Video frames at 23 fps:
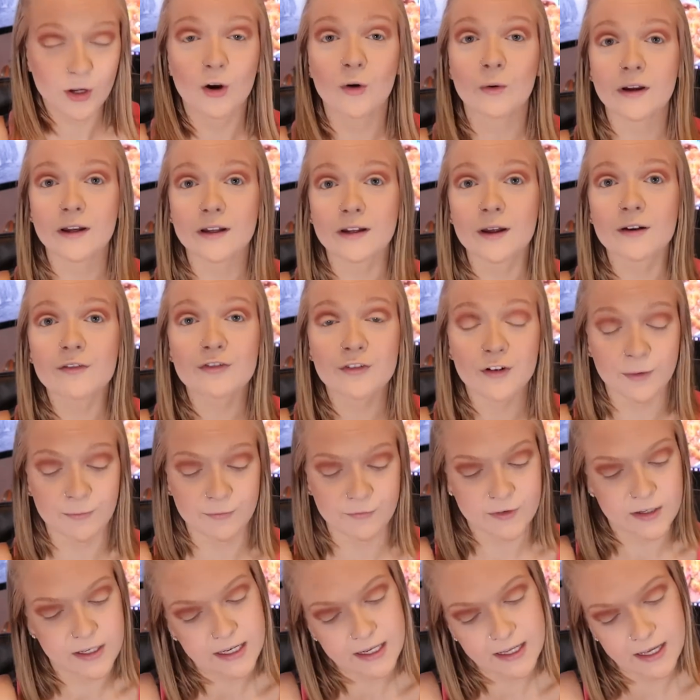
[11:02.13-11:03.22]
go in from
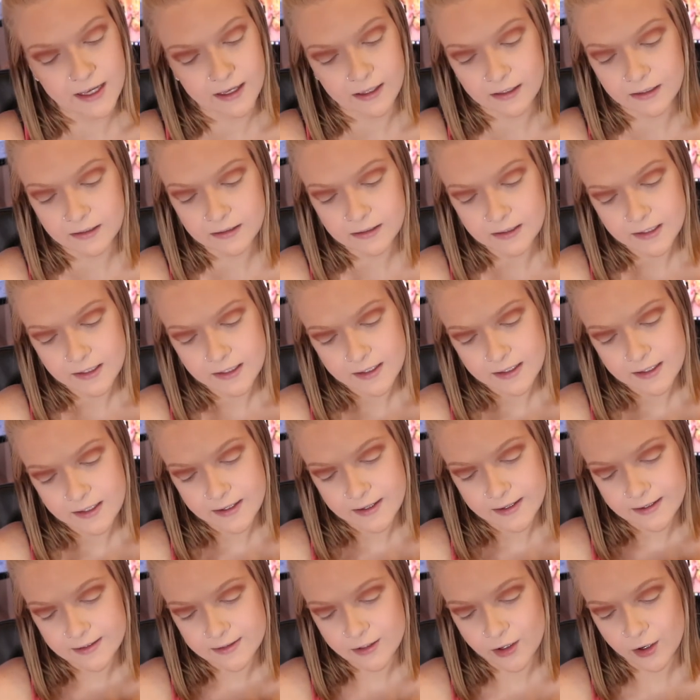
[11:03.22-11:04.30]
VDL
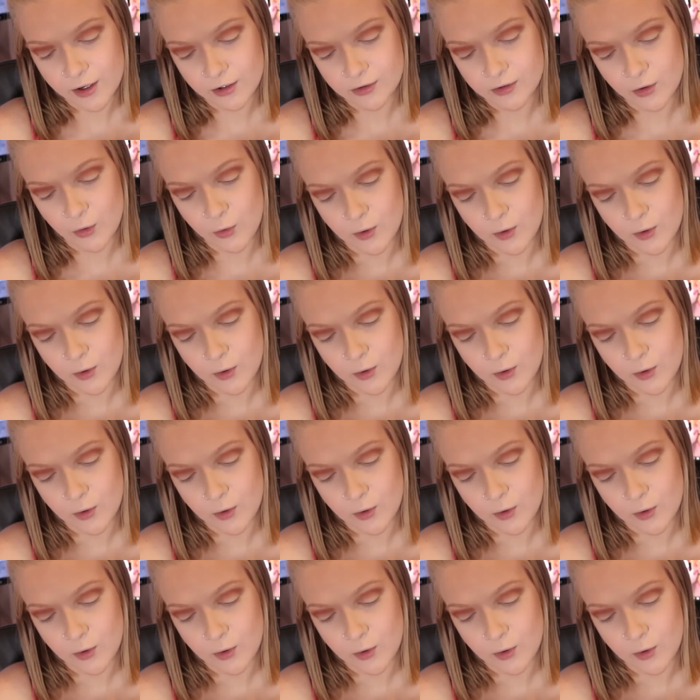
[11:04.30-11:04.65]
is called